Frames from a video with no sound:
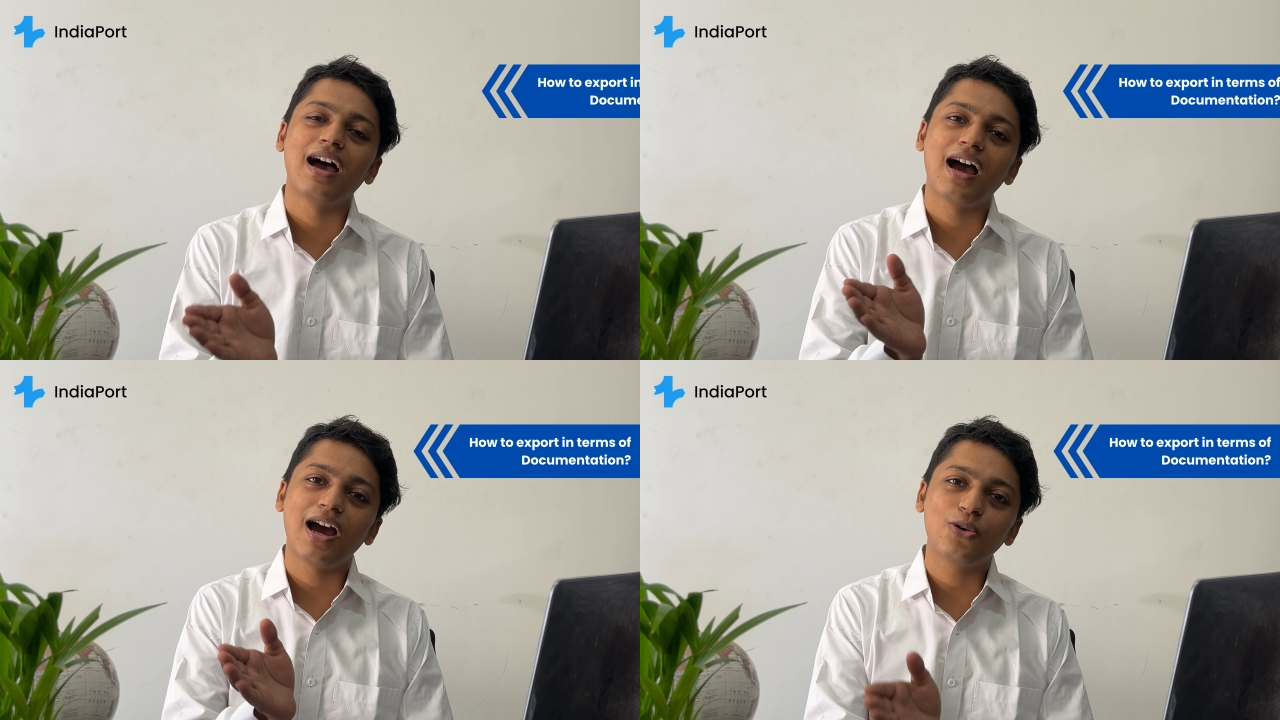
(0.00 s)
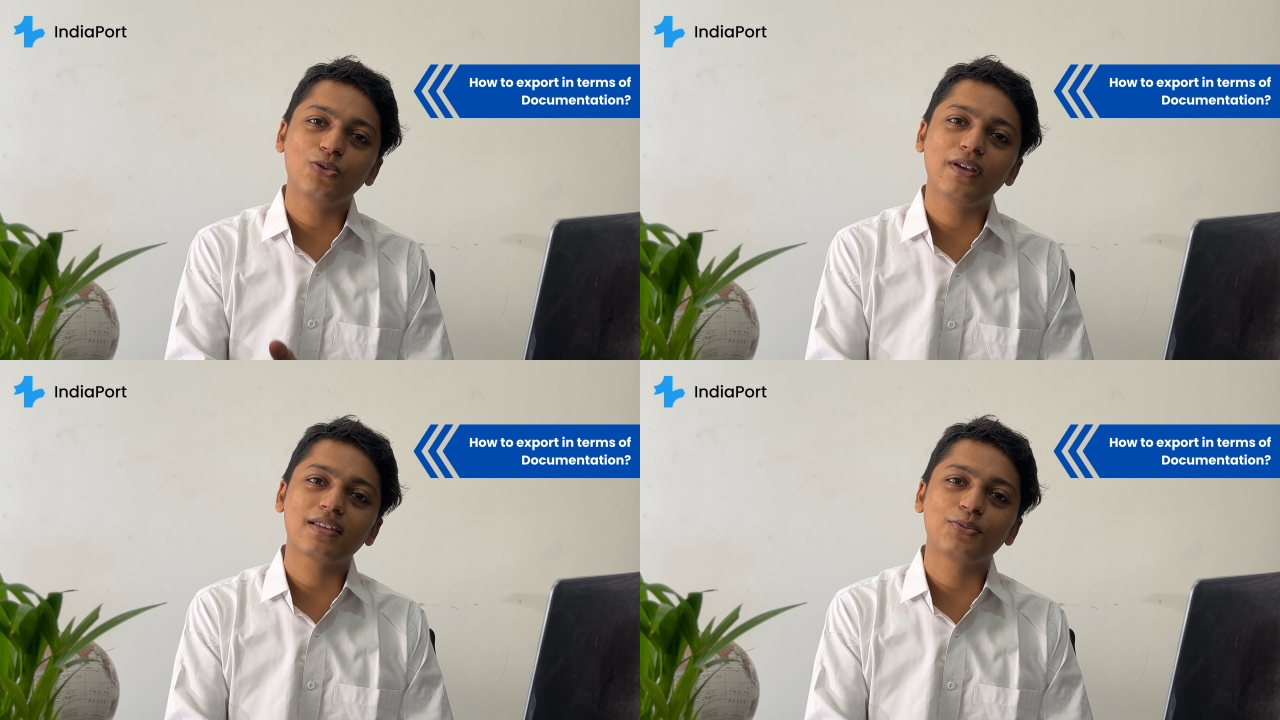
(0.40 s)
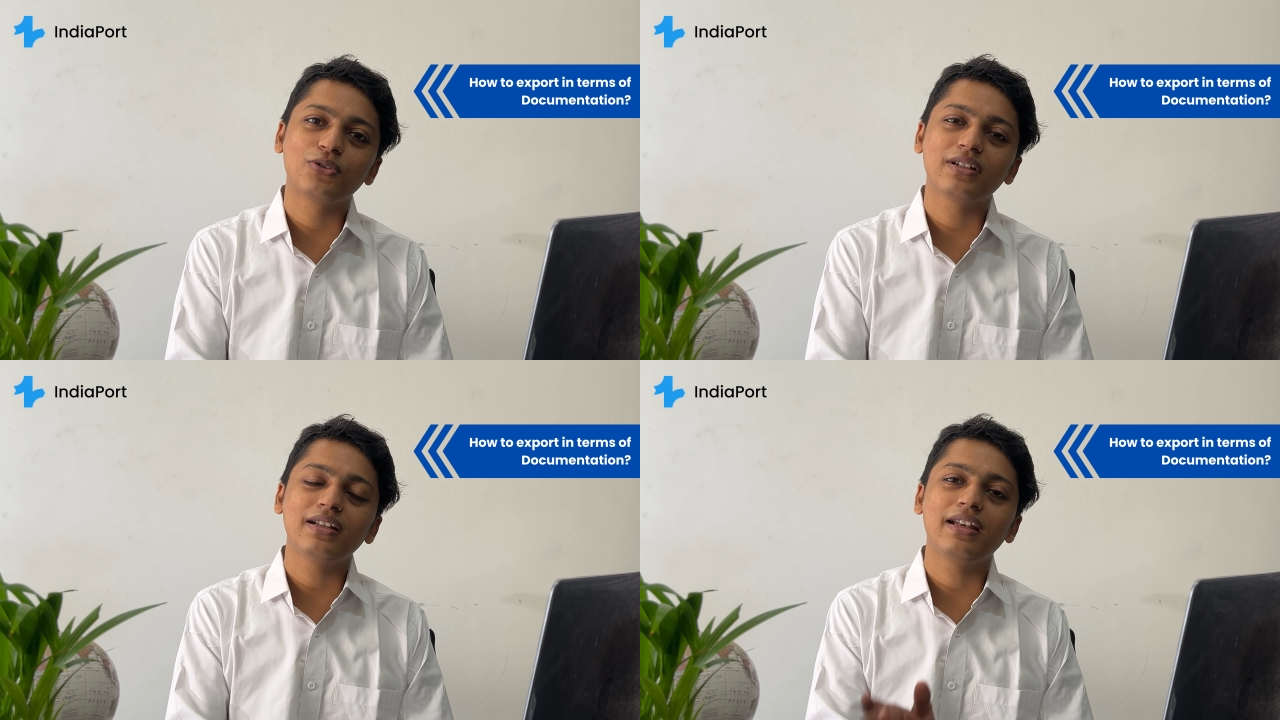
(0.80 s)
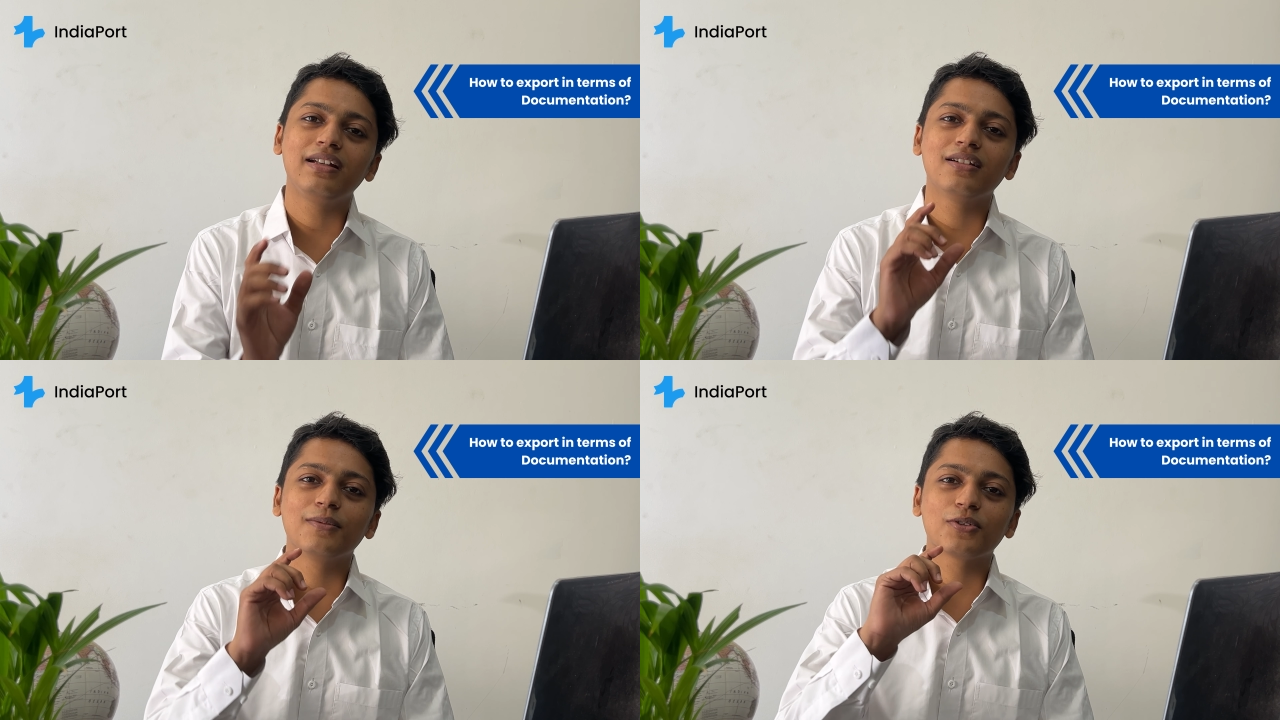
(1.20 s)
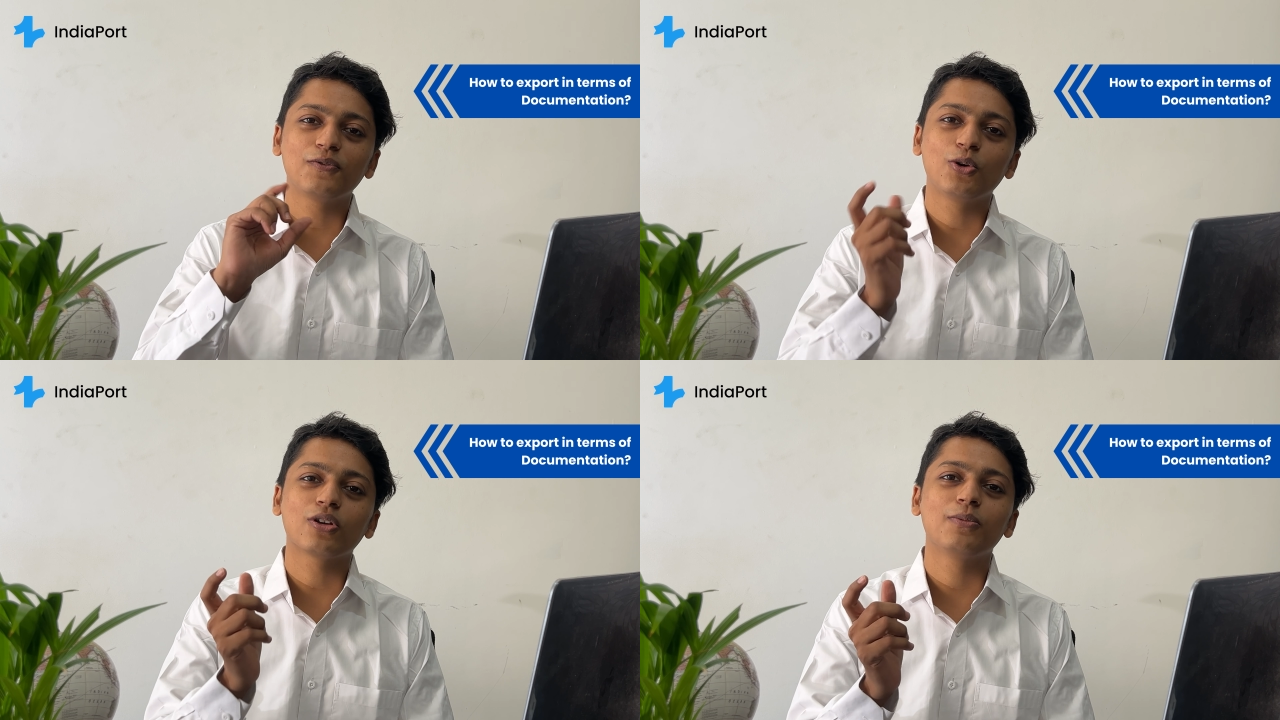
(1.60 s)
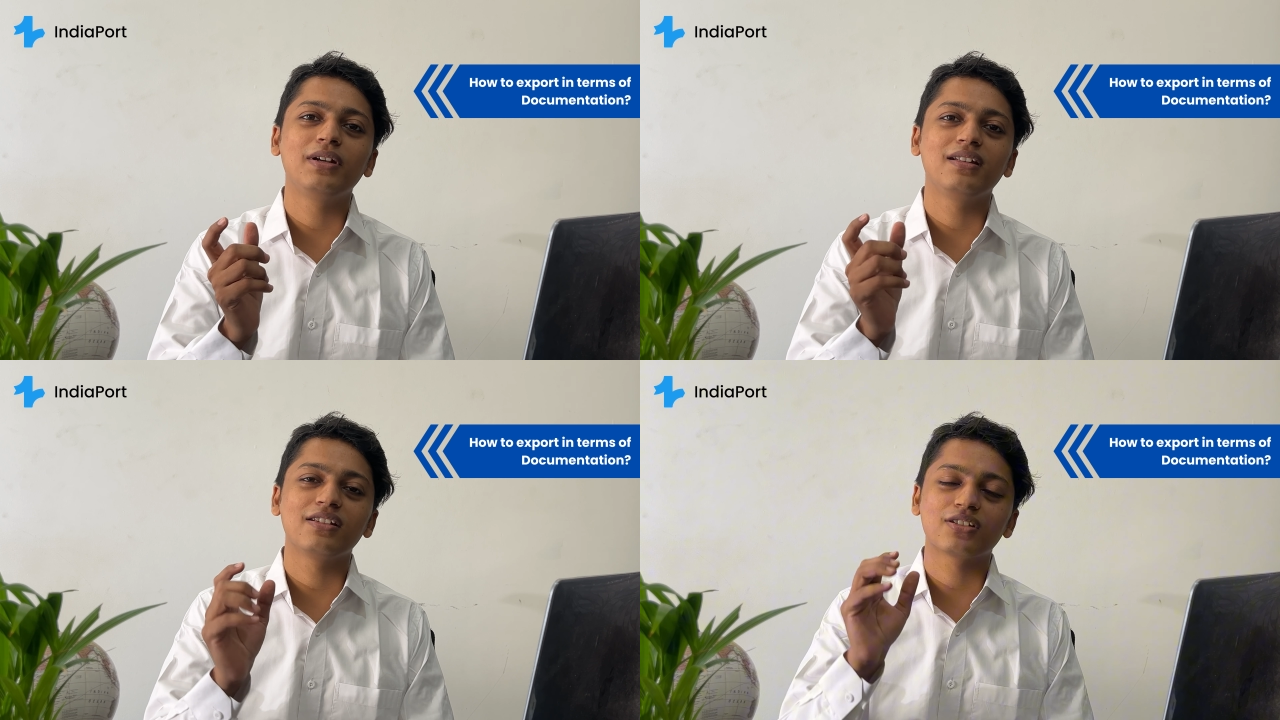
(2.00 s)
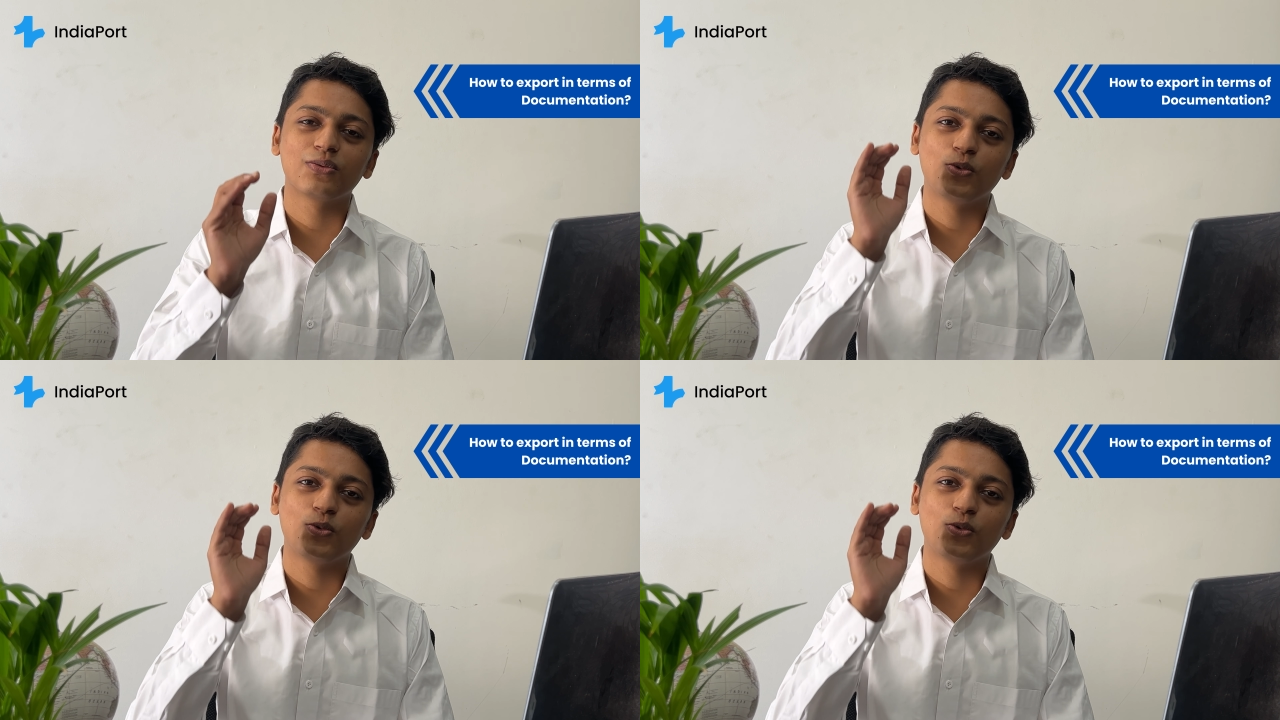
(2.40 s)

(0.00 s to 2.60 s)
how to export it in terms of documentation.